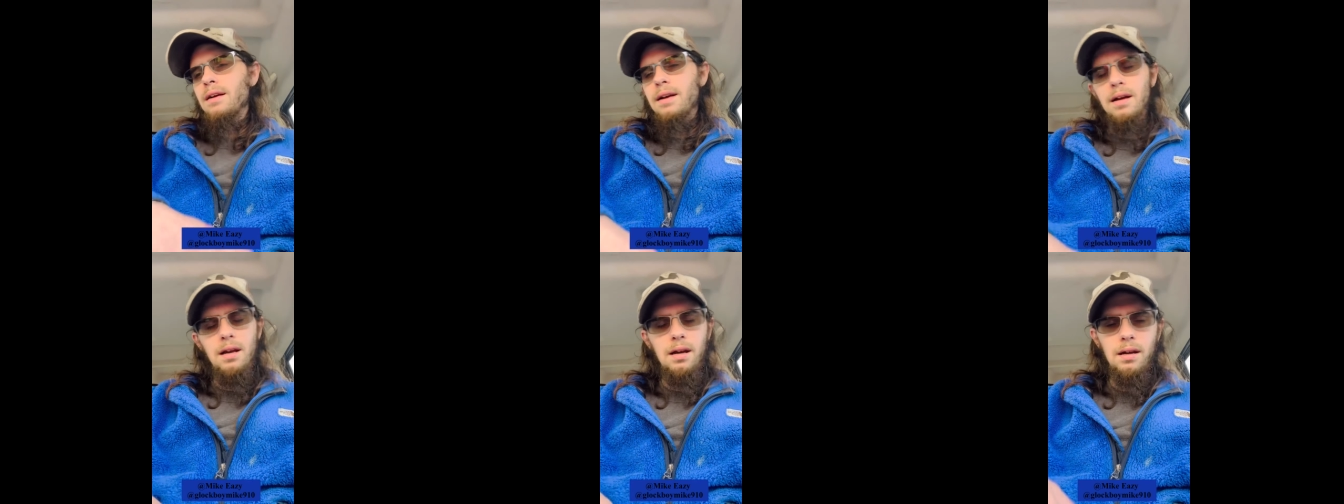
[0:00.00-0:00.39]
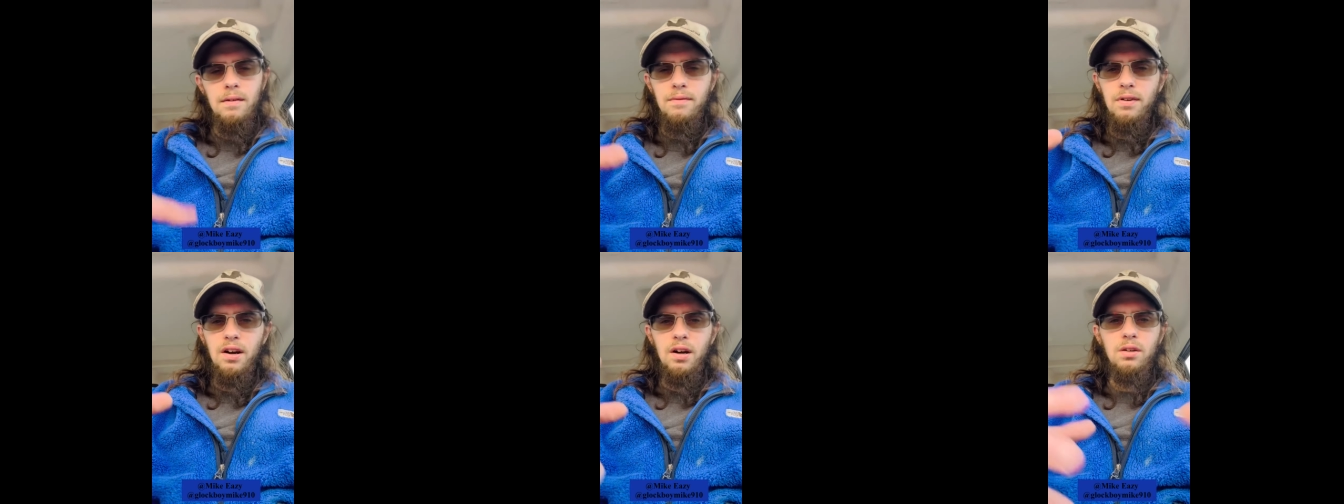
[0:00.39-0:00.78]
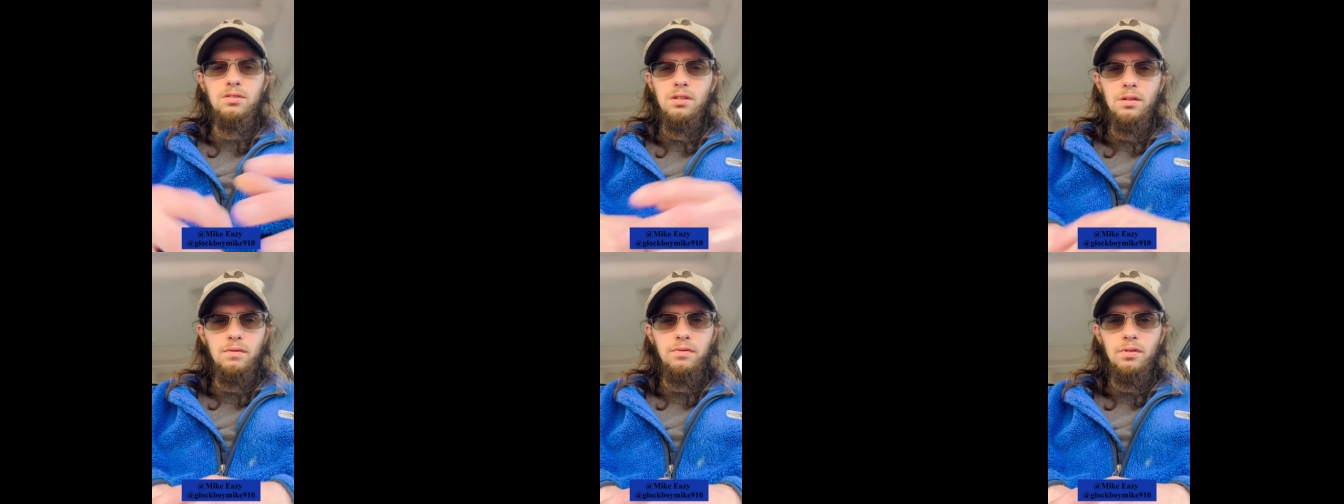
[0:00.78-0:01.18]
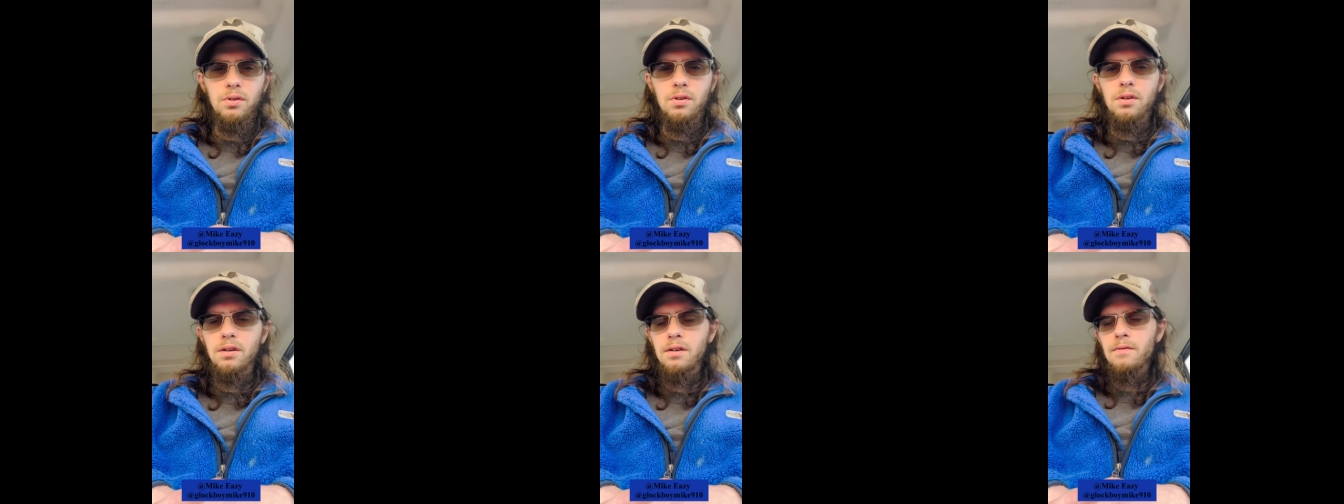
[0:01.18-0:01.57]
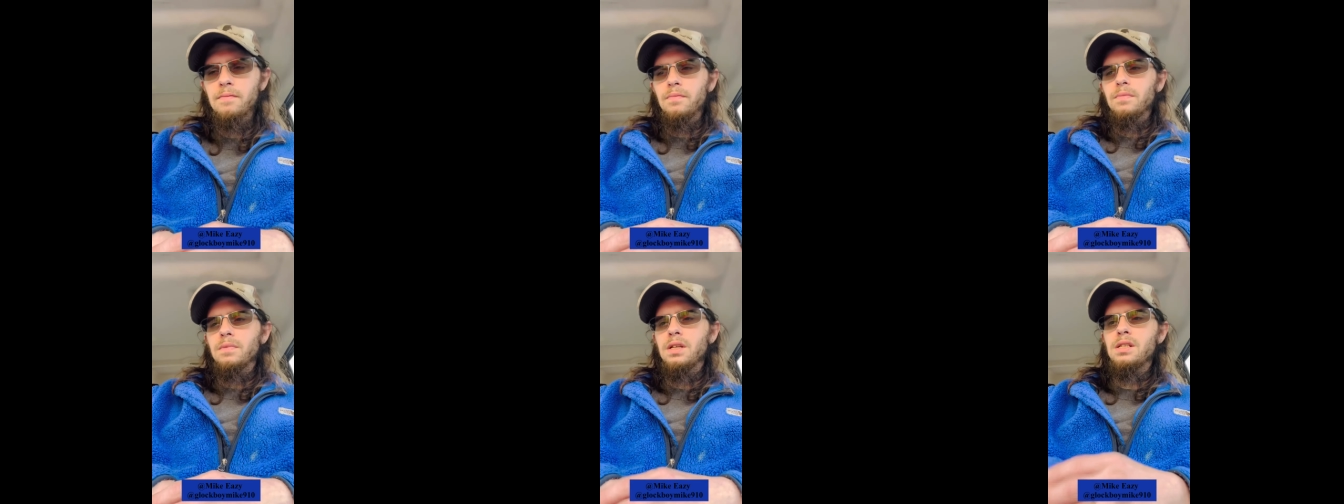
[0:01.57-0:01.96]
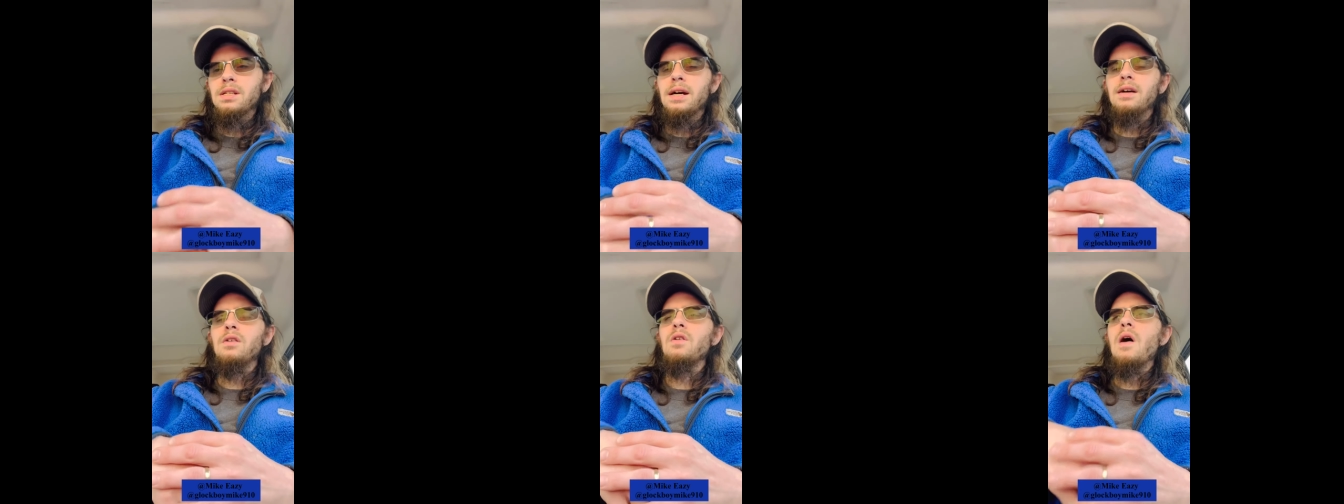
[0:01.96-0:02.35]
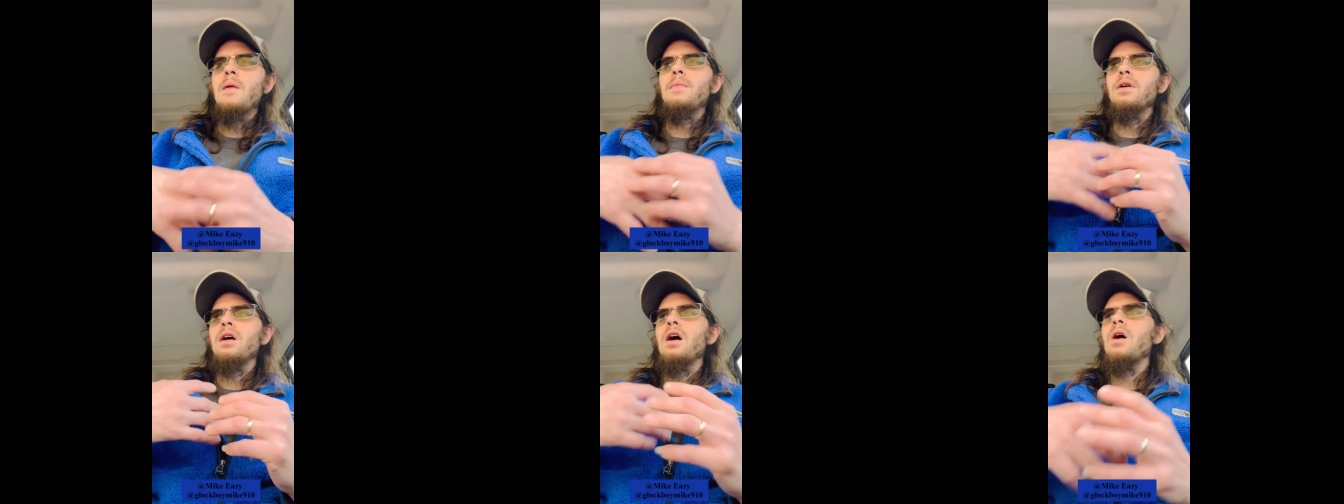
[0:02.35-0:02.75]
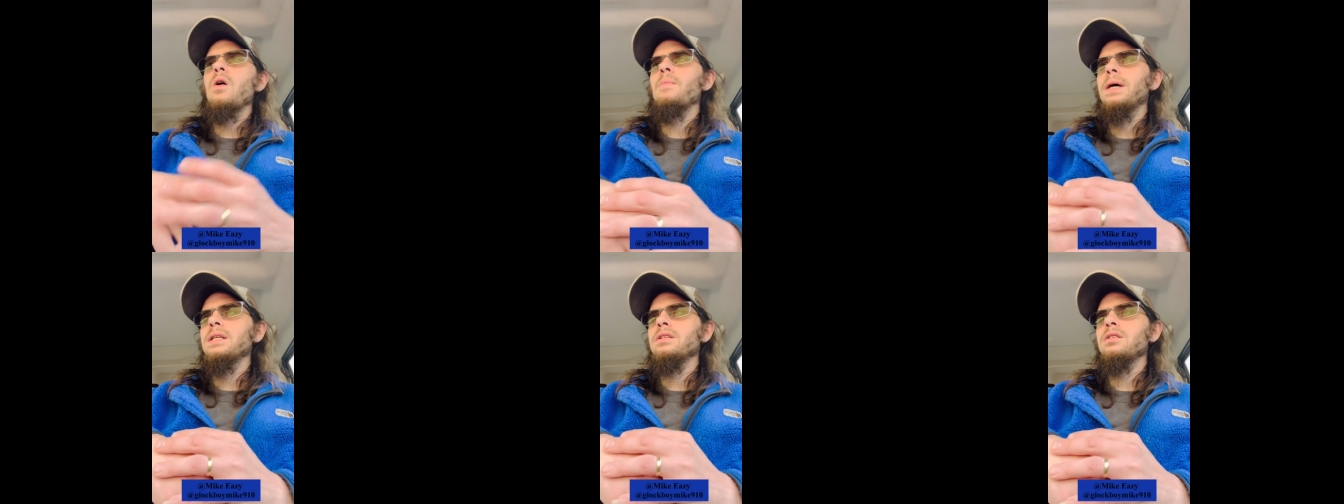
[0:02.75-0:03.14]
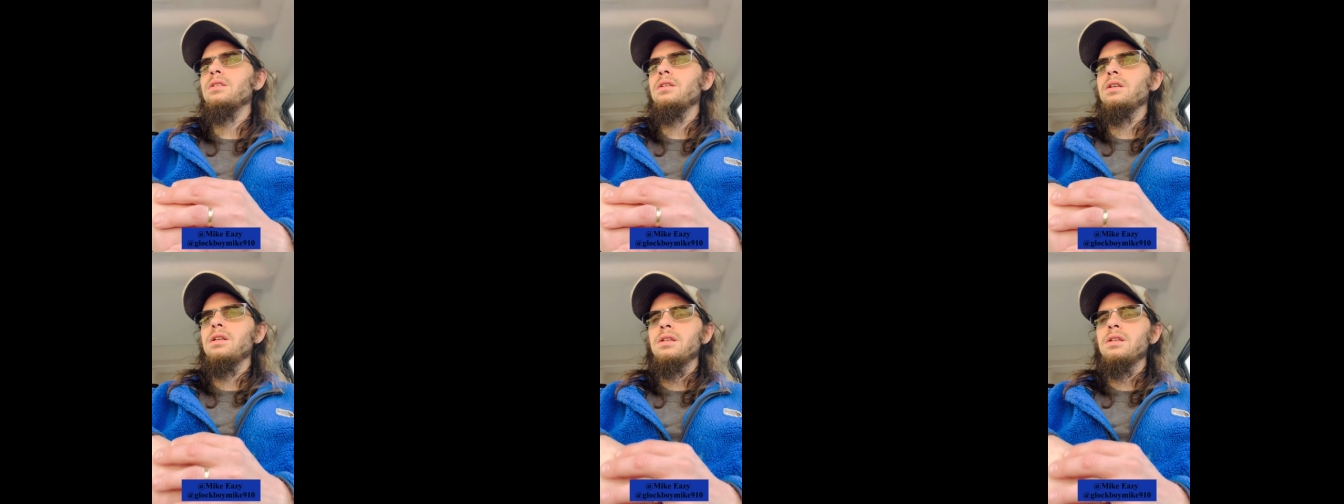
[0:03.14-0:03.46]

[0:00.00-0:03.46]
And like he falls on the floor. And it's like, oh, I'm going to call my son.